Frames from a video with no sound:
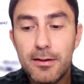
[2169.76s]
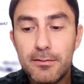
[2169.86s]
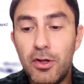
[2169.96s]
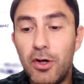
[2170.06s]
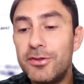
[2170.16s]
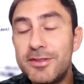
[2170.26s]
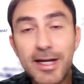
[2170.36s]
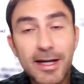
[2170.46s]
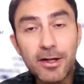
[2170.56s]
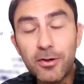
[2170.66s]

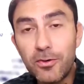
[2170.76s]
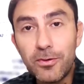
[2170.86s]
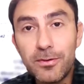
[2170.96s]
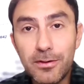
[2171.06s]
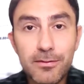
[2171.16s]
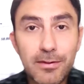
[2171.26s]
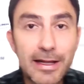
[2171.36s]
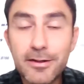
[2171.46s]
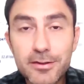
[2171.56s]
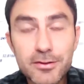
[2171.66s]
non-technical
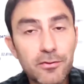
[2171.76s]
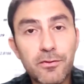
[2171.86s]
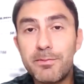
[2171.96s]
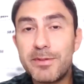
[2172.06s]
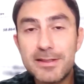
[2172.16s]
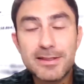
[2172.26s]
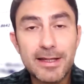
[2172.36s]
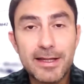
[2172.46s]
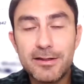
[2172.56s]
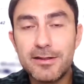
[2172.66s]
leaders or for business
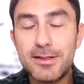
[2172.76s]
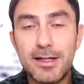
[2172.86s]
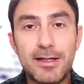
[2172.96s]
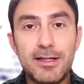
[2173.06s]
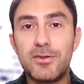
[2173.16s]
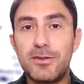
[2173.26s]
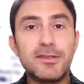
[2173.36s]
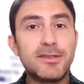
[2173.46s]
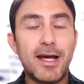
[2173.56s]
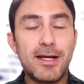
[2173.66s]
leaders that need to
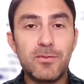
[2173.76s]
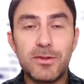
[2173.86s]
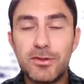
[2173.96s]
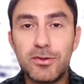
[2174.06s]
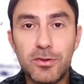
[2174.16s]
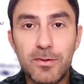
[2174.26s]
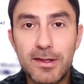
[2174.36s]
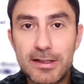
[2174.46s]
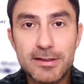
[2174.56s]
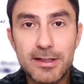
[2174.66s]
understand what to do with
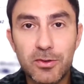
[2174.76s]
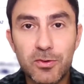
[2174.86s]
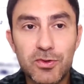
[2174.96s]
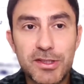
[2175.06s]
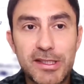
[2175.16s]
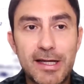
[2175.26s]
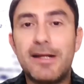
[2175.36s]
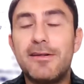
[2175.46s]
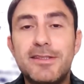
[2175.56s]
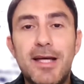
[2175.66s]
this technology and
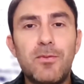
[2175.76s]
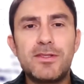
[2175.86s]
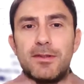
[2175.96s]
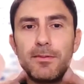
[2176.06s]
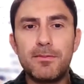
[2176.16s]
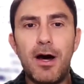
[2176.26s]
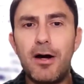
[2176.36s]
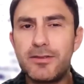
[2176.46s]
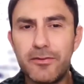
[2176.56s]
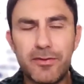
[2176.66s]
understand what's the
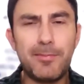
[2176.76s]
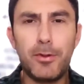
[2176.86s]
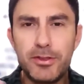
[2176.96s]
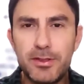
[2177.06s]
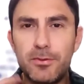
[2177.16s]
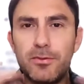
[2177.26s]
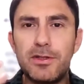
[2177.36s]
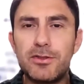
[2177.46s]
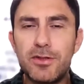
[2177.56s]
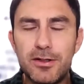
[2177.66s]
art of the possible
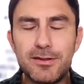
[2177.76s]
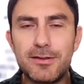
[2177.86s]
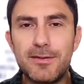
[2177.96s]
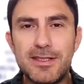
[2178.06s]
and trying to